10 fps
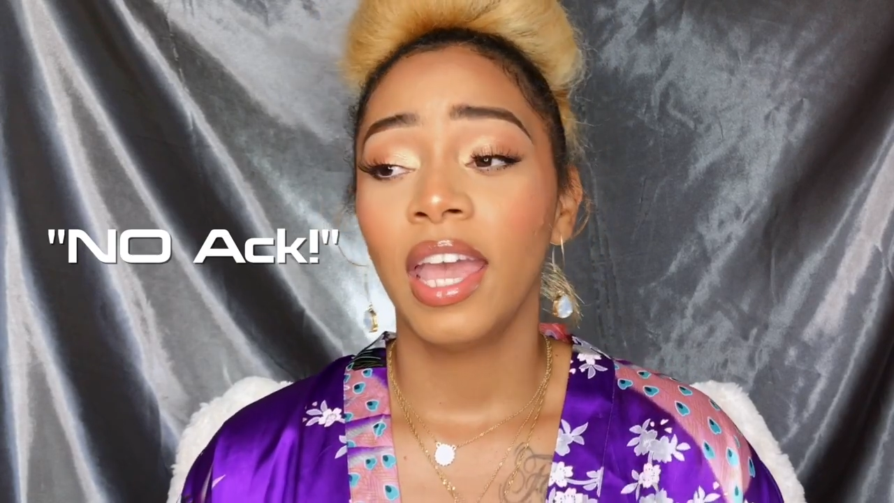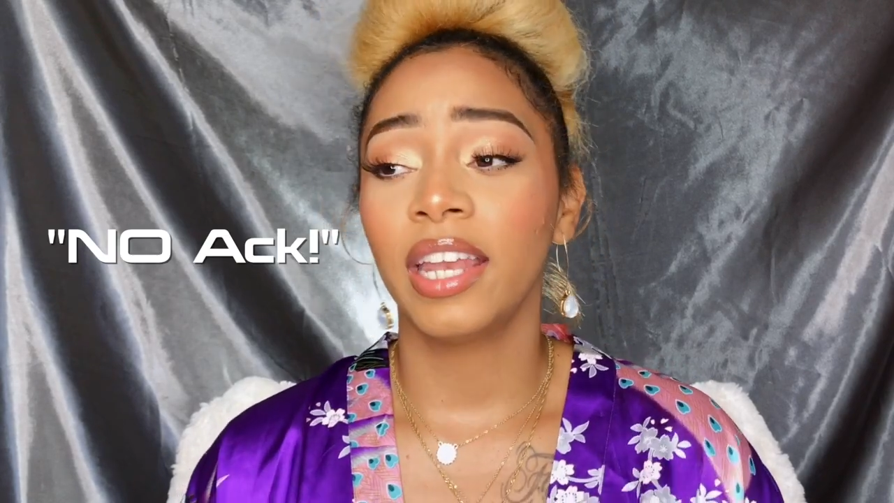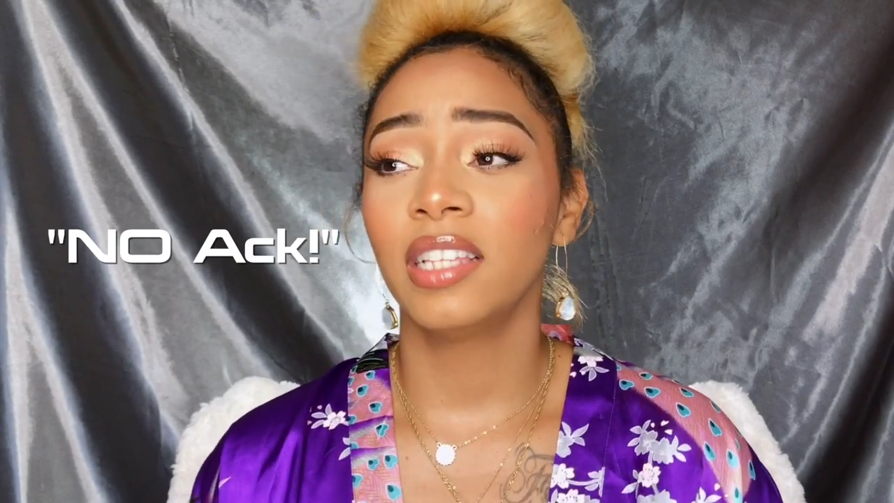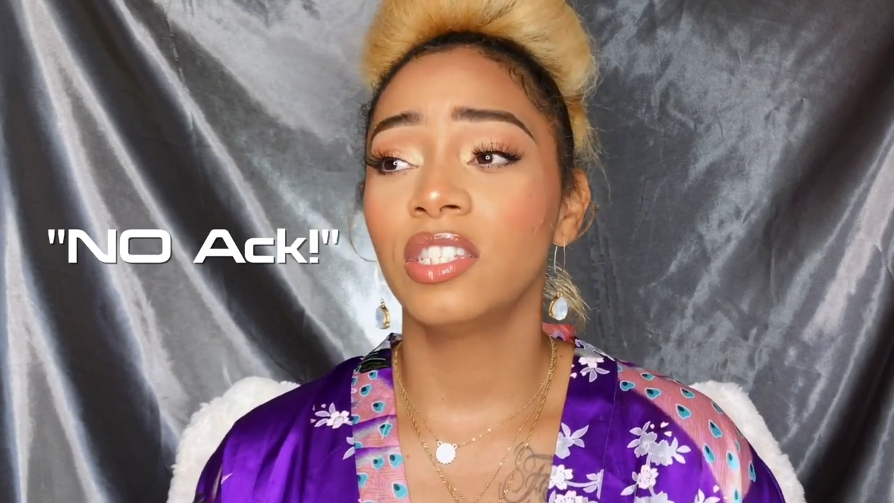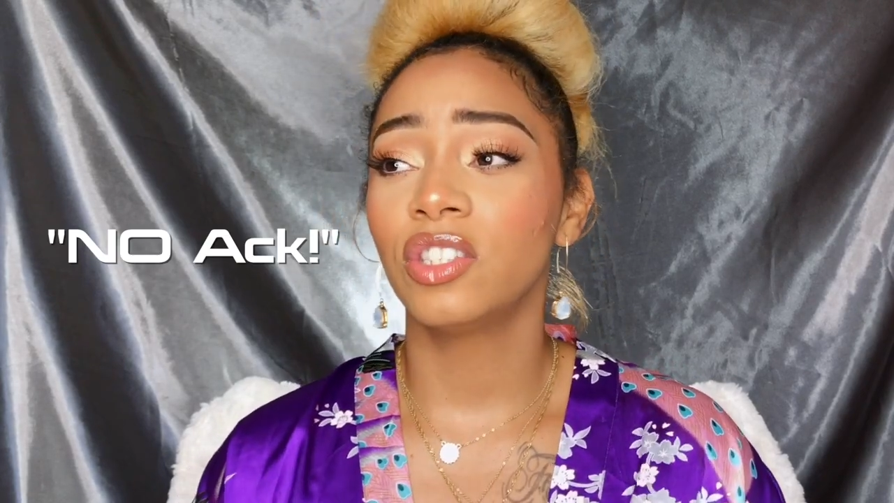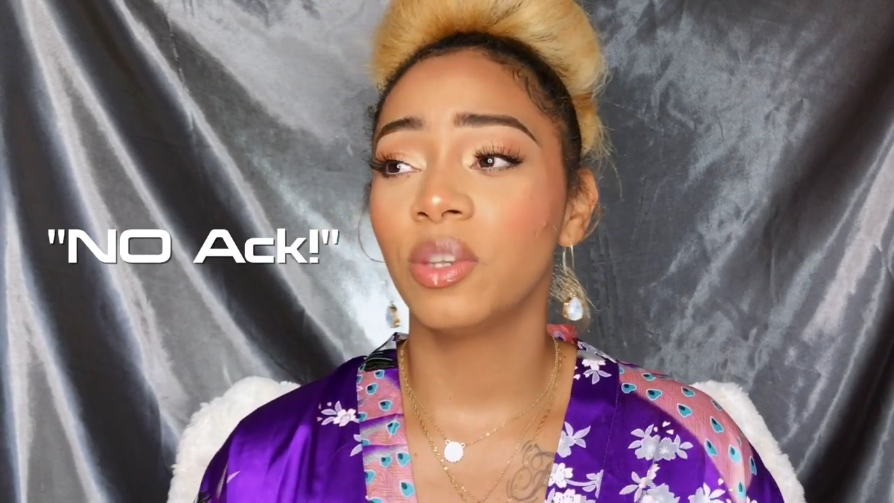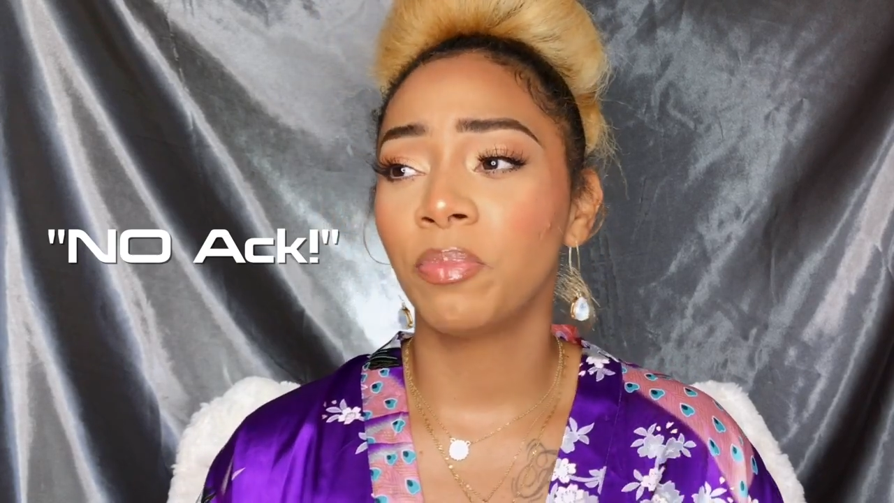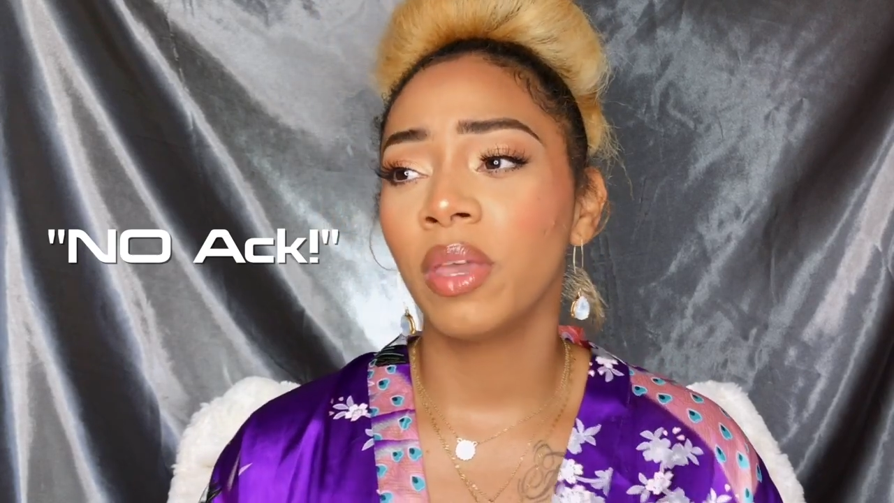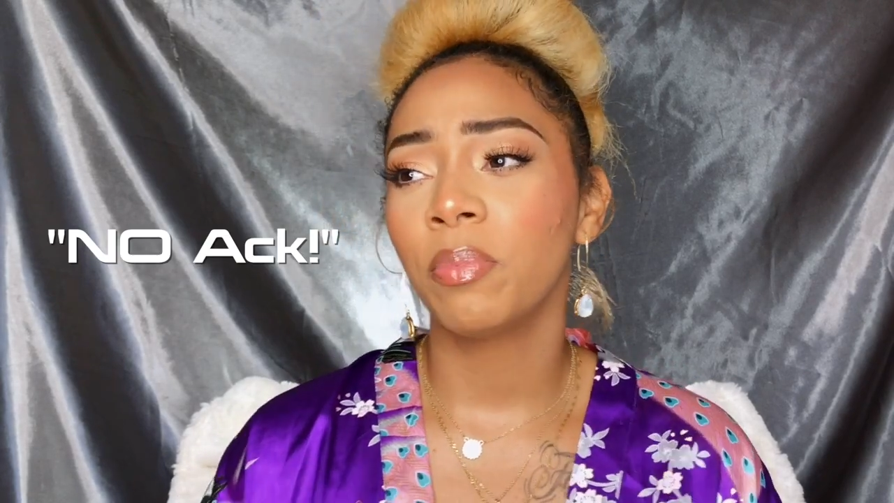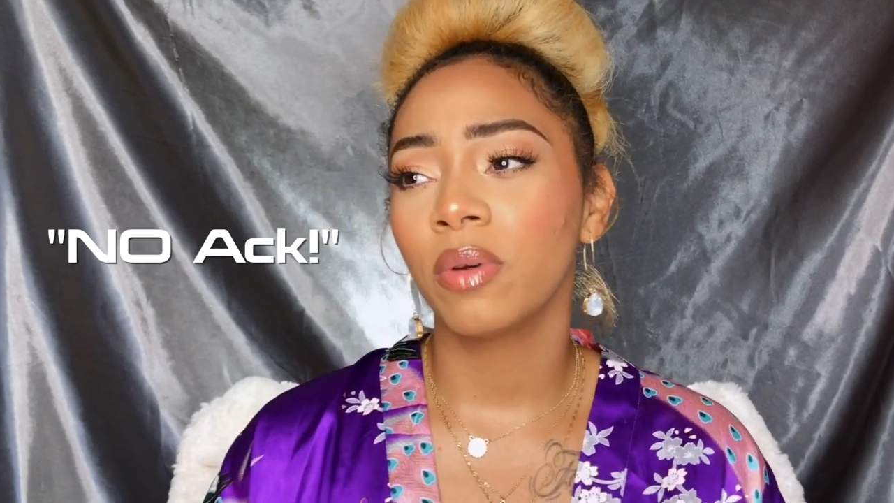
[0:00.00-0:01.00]
and this is to
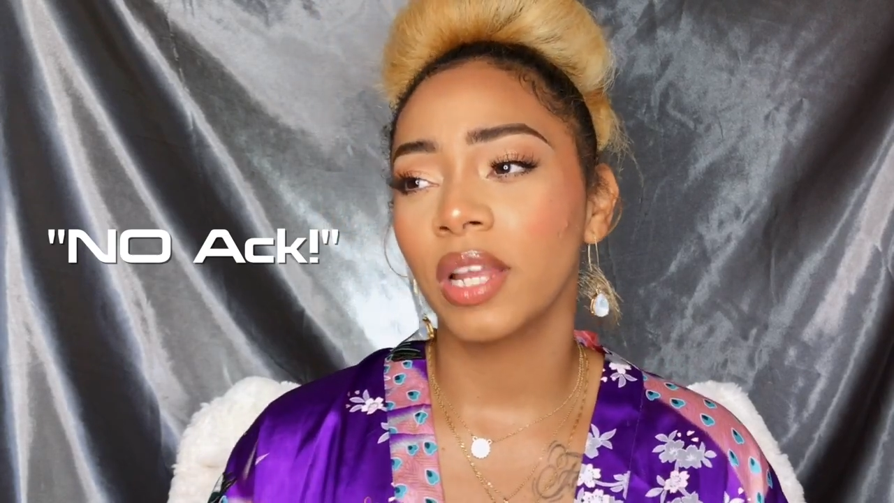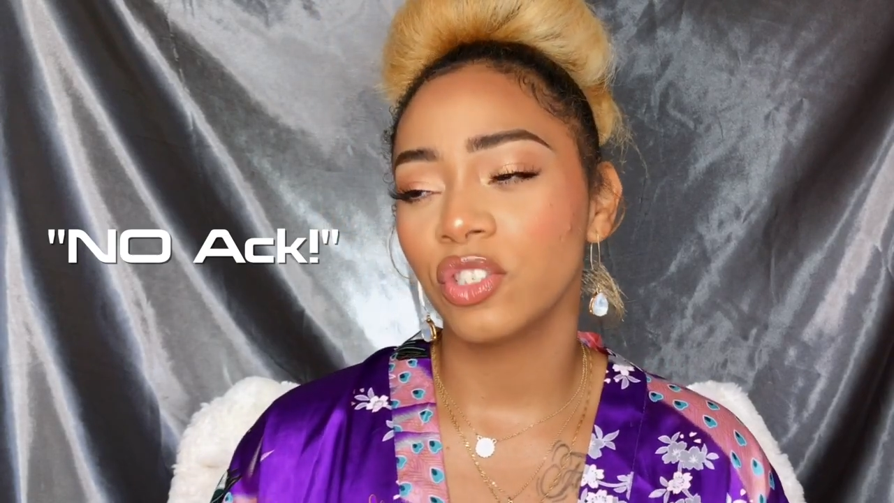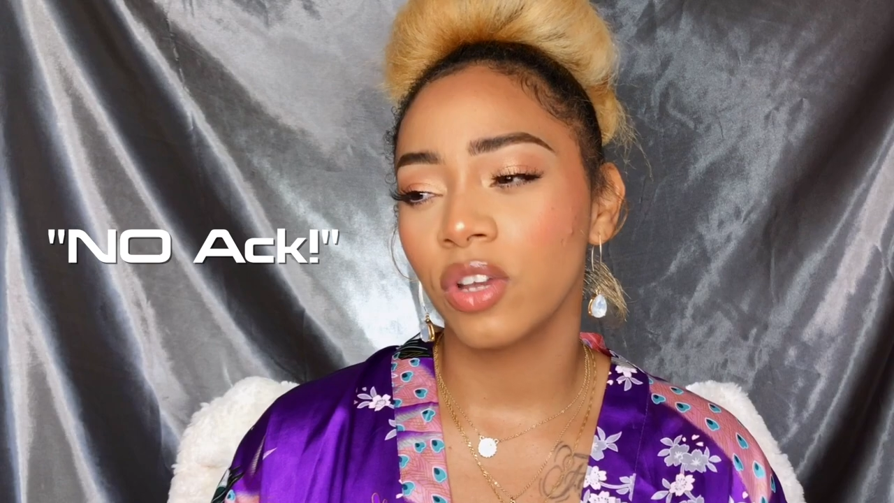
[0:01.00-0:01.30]
people that